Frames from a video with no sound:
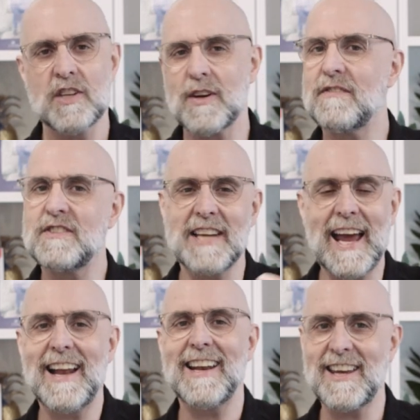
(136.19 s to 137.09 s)
to have
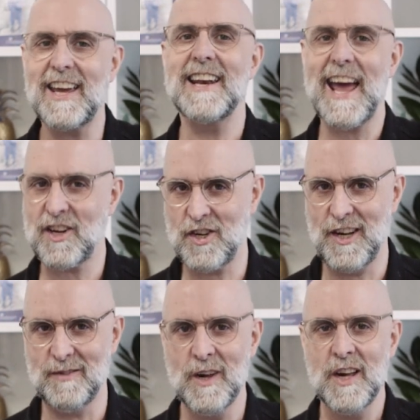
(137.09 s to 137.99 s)
daily
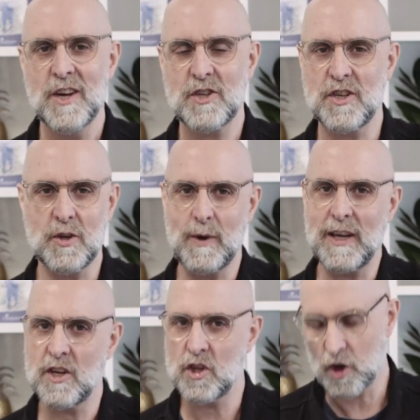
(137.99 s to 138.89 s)
connection so that we
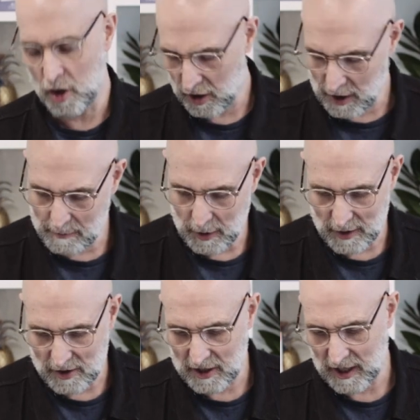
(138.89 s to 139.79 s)
can enjoy
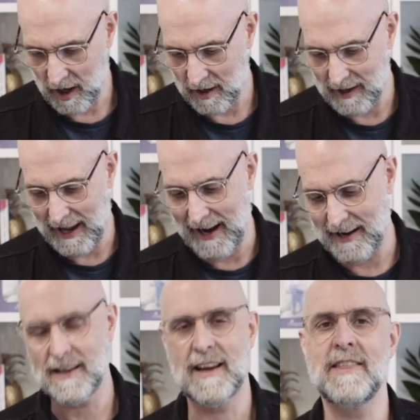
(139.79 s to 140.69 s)
community
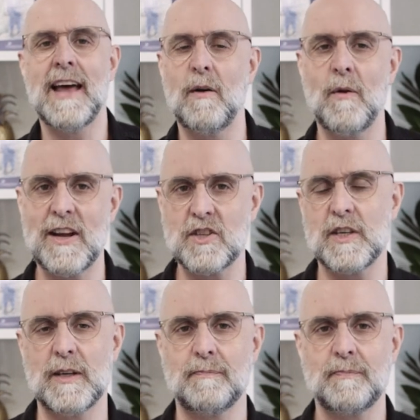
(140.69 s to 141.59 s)
online in that way
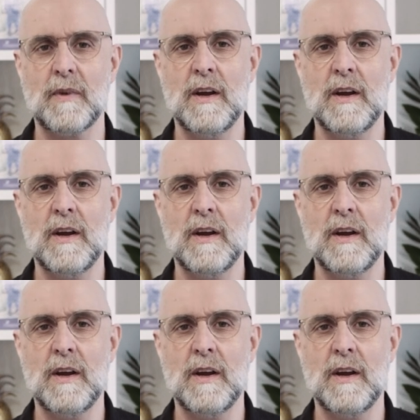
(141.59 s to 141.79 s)
too.